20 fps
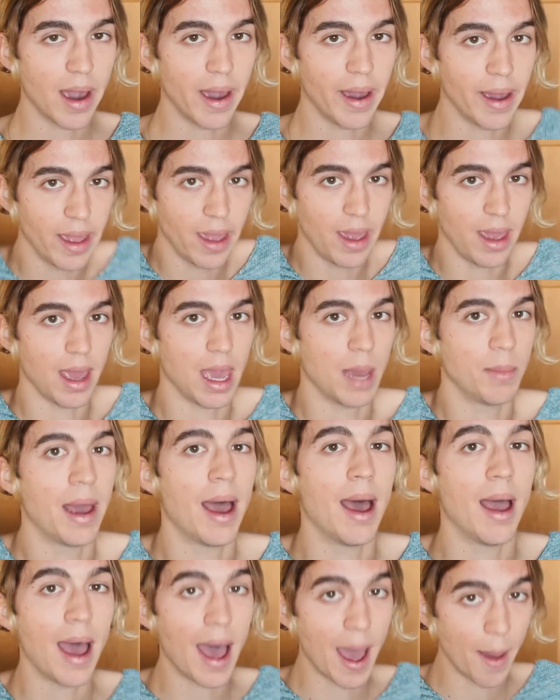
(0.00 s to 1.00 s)
I am
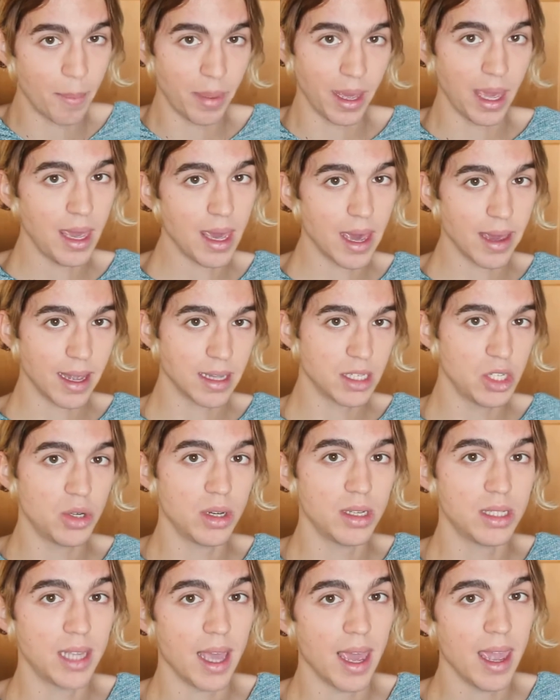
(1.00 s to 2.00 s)
happy, I guess you
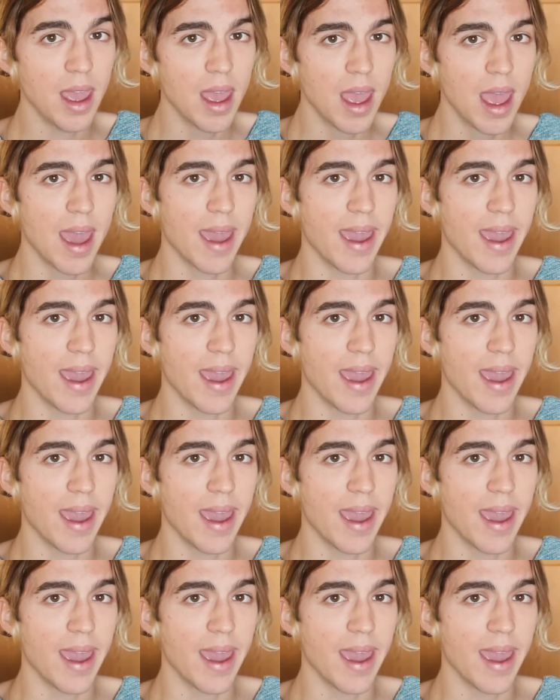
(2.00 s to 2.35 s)
could say,